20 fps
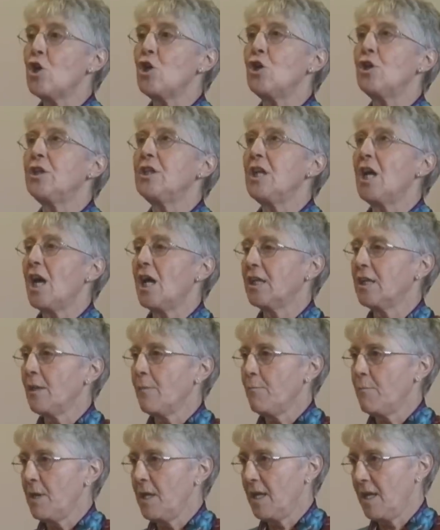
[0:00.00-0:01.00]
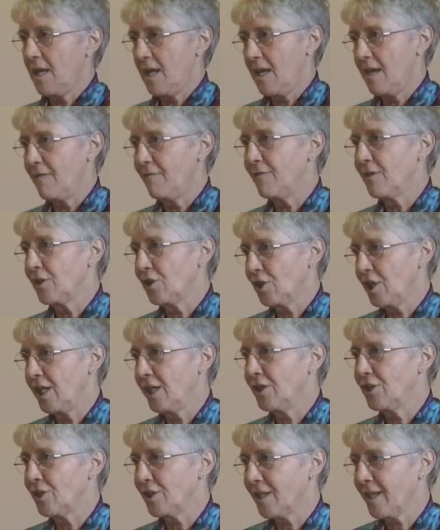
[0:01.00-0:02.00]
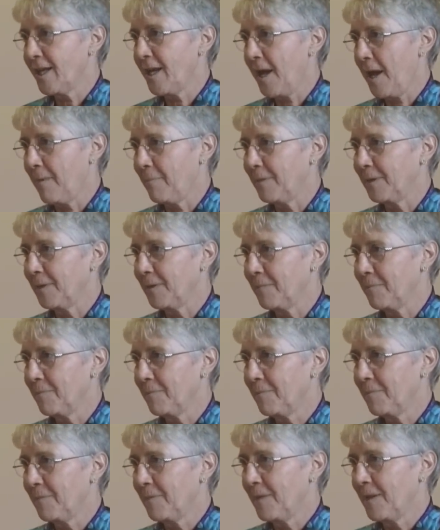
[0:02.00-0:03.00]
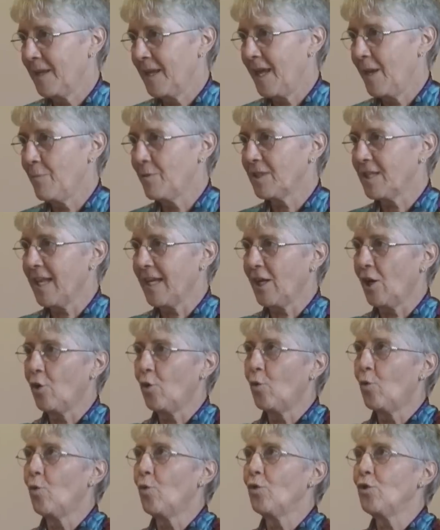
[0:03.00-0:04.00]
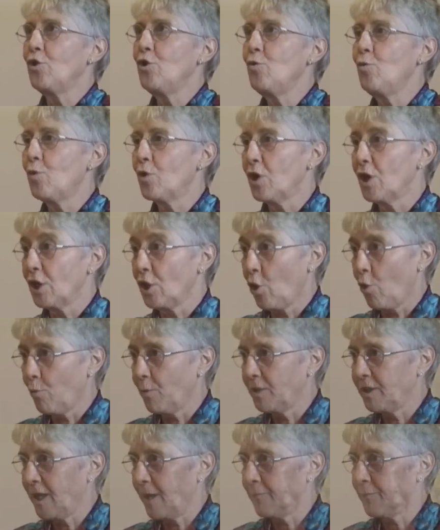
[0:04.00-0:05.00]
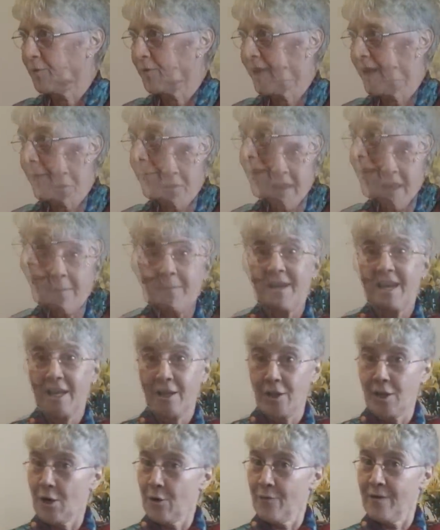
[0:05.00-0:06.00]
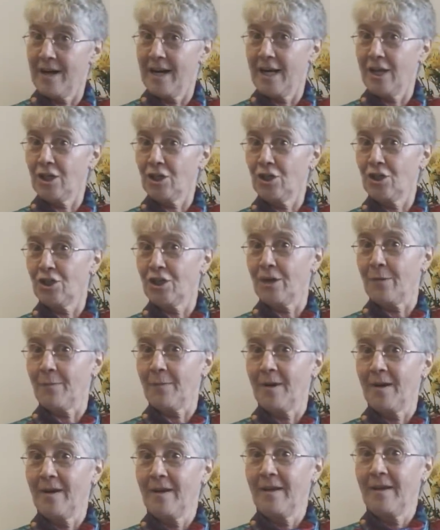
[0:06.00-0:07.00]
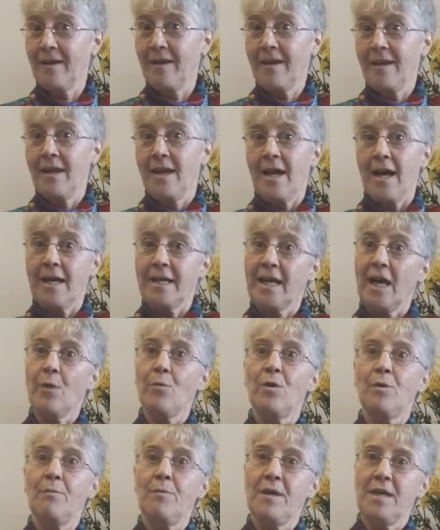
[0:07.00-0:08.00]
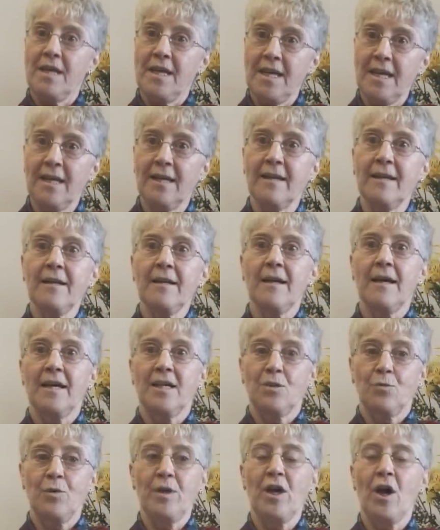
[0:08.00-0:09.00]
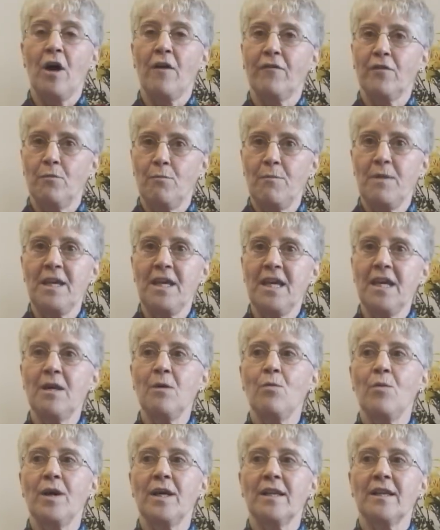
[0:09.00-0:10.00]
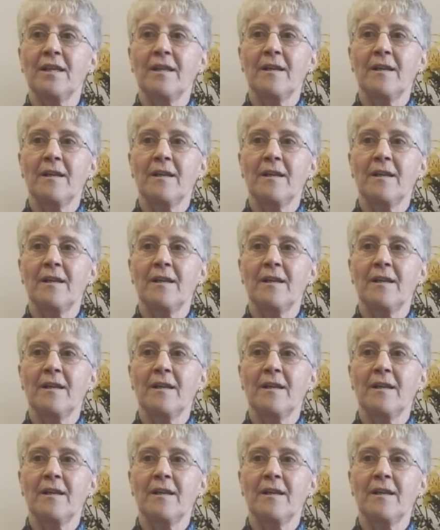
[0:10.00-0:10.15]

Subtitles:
could not believe the changes that happened. It was like a whole new world opened up to them in their relationship. And I would begin, as we often begin with,